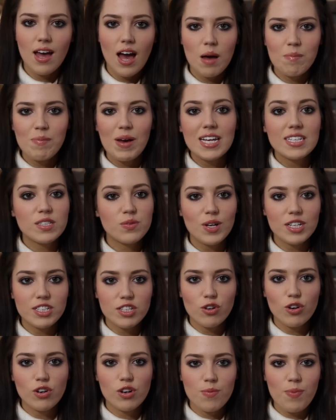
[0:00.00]
I may as well
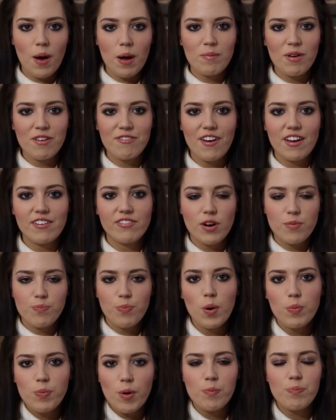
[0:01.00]
talk about my favourite
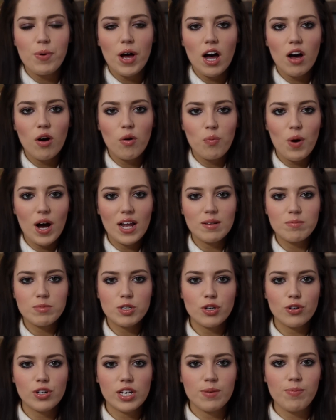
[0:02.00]
bubble bar while I'm
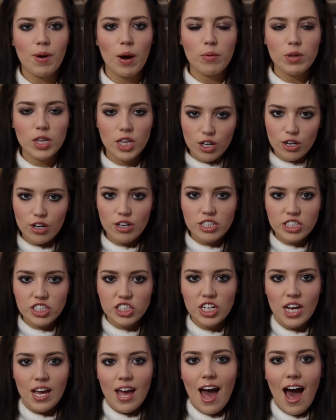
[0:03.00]
talking about
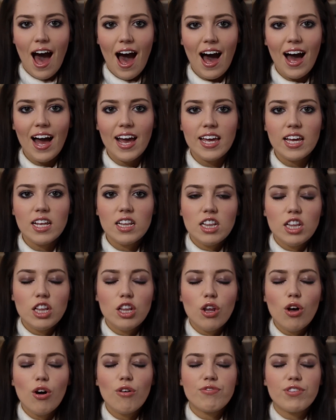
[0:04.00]
Lush. I
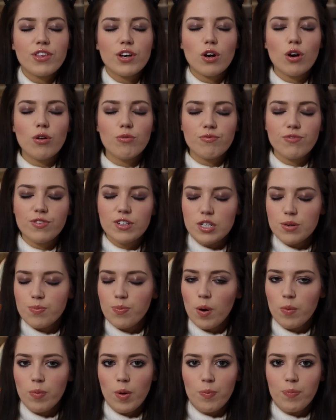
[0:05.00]
love the Comforter
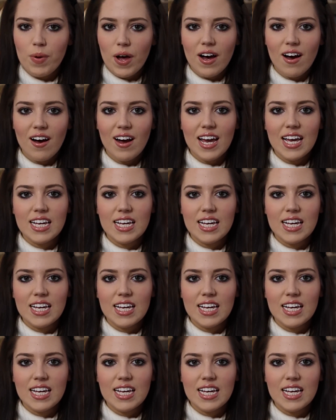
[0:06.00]
bubble bar.